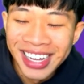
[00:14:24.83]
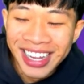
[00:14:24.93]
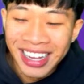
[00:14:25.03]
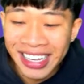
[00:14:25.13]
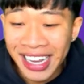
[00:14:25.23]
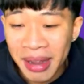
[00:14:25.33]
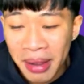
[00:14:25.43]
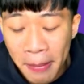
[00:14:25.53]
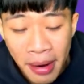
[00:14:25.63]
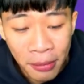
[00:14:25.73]

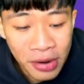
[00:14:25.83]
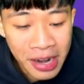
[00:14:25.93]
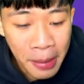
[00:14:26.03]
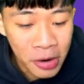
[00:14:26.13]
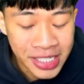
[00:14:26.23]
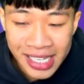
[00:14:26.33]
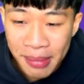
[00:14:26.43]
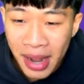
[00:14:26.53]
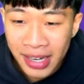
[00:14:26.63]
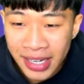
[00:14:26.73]
Yeah, I really appreciate that,
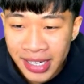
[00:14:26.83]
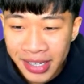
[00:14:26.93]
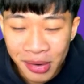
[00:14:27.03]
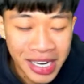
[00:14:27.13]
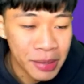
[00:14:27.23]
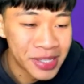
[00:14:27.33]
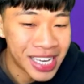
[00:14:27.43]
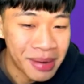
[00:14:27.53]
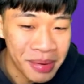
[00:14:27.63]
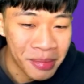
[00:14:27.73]
Maliki. You don't need to be
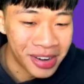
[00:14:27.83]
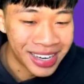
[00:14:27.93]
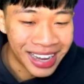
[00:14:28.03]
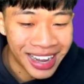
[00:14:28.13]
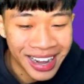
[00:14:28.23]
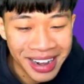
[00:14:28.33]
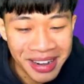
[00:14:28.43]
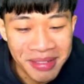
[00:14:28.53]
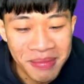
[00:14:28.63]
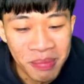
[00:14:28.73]
sending me money.
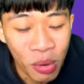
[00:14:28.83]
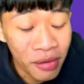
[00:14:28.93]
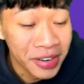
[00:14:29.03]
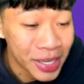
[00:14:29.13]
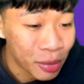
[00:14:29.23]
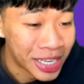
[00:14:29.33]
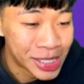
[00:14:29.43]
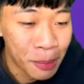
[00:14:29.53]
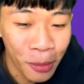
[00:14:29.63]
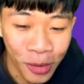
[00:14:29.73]
But if you do want to
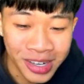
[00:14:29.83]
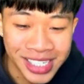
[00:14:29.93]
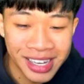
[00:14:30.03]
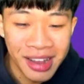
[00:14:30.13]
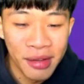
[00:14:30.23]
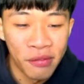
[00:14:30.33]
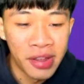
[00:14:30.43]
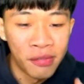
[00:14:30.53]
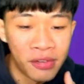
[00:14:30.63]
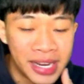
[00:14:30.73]
support us,
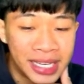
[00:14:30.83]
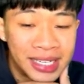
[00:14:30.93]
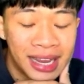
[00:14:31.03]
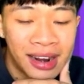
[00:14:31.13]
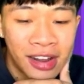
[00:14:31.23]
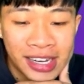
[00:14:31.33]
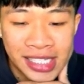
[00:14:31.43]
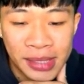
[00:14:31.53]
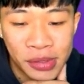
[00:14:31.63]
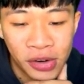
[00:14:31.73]
feel free to hit that like and
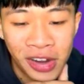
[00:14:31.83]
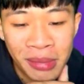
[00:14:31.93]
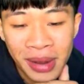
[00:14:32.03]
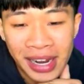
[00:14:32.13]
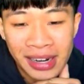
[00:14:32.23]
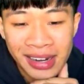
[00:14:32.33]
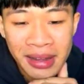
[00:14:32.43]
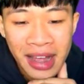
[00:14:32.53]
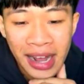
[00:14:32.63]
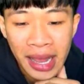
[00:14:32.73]
subscribe. And
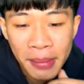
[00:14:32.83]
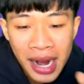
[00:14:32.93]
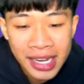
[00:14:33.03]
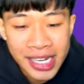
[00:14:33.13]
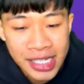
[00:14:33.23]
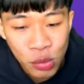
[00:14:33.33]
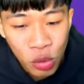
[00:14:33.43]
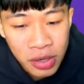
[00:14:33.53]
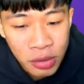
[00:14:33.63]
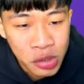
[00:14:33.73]
again, Maliki is
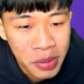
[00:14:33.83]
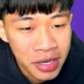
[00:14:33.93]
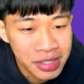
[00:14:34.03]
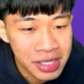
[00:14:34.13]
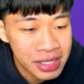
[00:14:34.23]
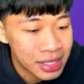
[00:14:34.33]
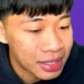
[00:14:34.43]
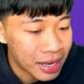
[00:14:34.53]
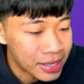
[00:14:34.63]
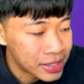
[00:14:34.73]
one who's been
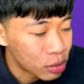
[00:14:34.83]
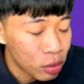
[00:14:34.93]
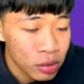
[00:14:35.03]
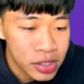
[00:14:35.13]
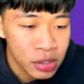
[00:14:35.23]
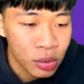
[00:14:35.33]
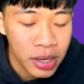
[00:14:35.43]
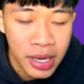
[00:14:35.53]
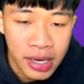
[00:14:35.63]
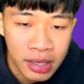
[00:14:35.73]
consistent, and he's also
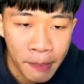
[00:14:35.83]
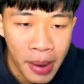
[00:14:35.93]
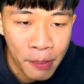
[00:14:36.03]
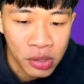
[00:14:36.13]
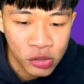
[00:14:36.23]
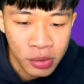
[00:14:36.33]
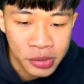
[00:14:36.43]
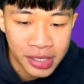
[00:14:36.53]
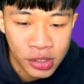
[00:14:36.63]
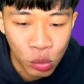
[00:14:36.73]
in the members group
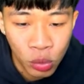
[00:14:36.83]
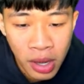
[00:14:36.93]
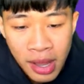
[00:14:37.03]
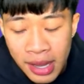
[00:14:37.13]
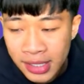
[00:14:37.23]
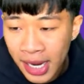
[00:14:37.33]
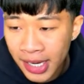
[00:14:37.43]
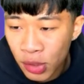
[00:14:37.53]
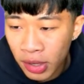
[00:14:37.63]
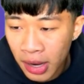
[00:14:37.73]
chat. So
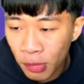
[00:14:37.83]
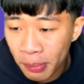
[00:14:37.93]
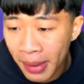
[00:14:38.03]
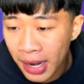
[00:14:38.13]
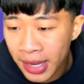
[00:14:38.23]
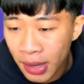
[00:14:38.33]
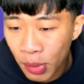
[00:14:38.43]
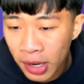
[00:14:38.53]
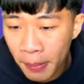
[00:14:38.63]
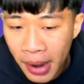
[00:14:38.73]
thank you again, Maliki, and
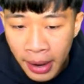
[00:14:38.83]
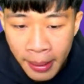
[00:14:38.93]
welcome back.